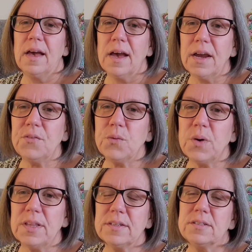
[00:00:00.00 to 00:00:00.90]
Hi
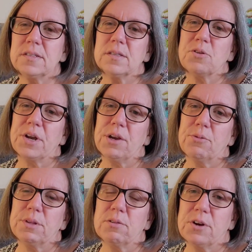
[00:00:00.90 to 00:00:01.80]
everyone, this is Lori here
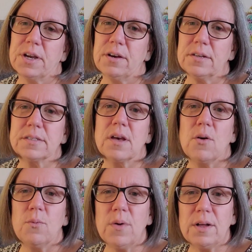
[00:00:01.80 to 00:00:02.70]
with Lori Hooks.
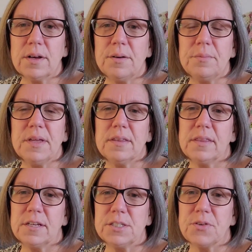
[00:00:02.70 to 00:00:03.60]
Welcome.
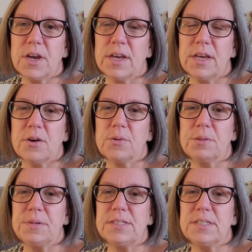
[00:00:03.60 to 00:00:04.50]
Thanks for hanging out
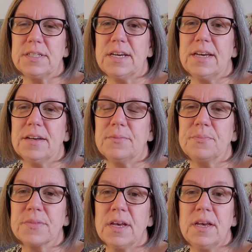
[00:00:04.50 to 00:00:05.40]
with me today.
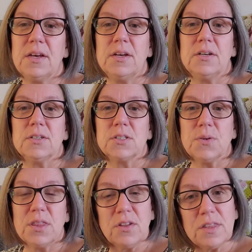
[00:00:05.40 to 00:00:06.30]
So
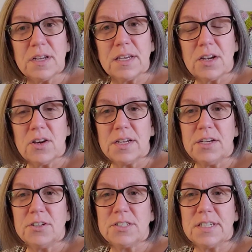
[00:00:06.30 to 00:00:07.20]
I thought that I'd get on
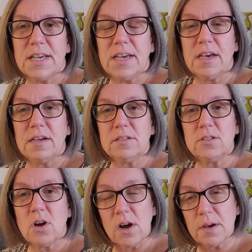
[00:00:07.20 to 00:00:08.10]
here today and
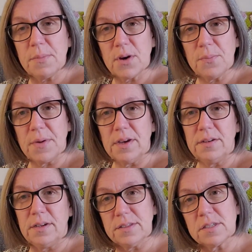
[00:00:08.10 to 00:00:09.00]
talk about my
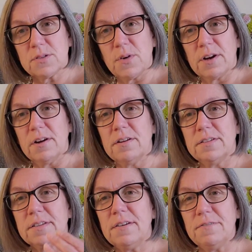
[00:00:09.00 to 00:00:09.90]
knit sweater
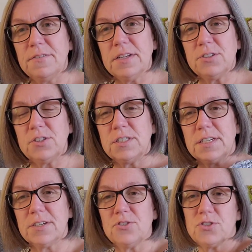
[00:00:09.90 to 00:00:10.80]
because I finished it
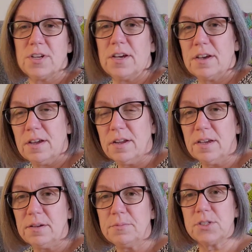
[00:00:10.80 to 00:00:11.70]
yesterday and I
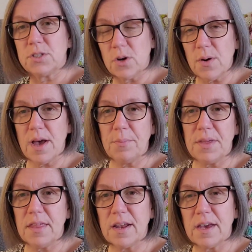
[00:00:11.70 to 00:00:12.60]
am so
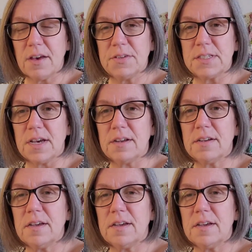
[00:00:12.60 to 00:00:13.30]
happy that I have it done,